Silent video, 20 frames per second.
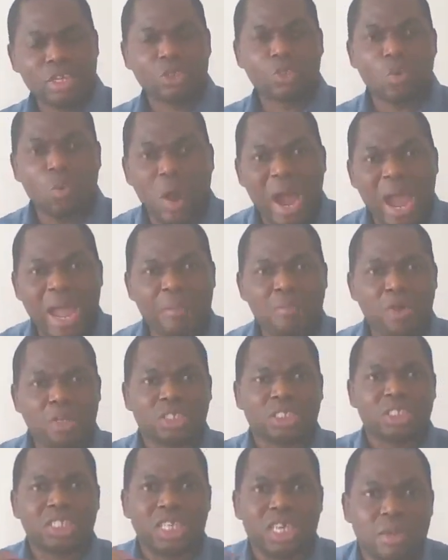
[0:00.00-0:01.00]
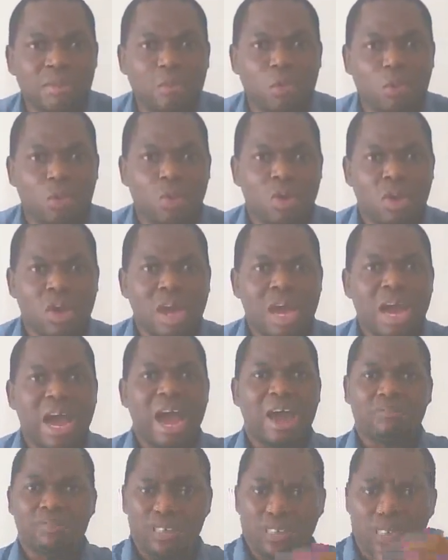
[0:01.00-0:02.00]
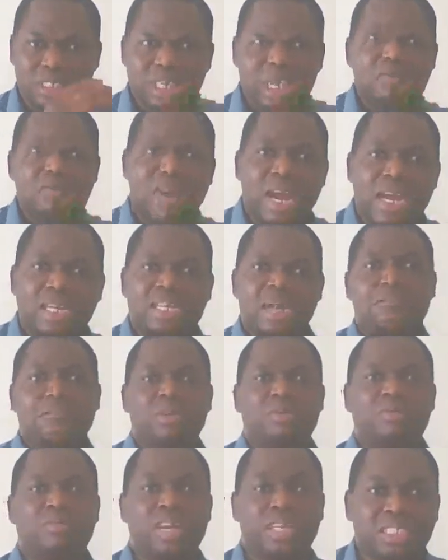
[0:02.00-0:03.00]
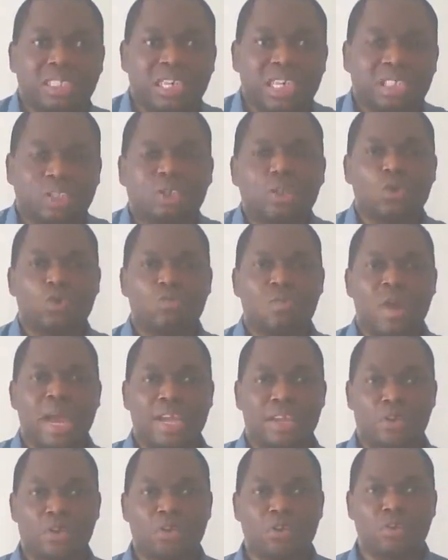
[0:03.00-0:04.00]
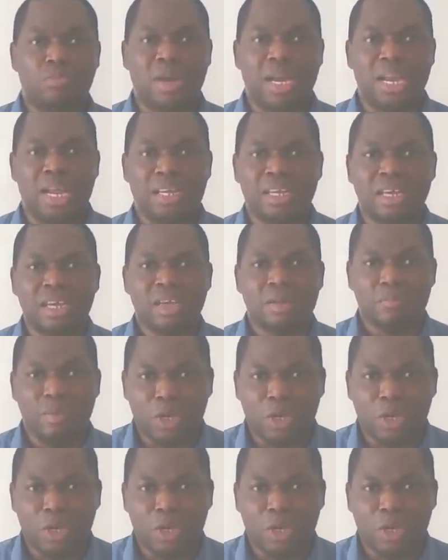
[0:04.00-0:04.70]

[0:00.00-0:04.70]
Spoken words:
So why must Igbo have the same rights and privileges as Yoruba and Yoruba land?